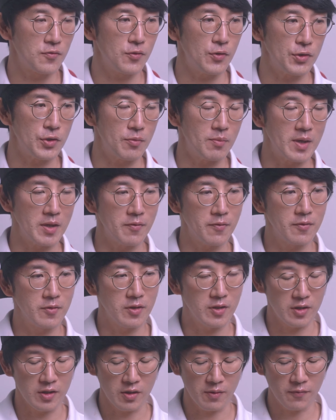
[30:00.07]
for
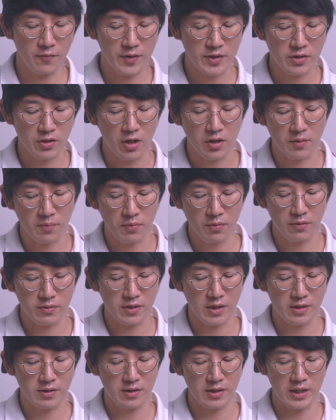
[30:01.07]
the facade
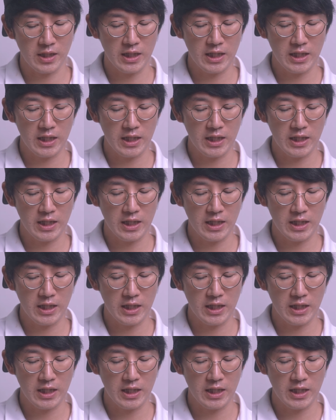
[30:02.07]
projects.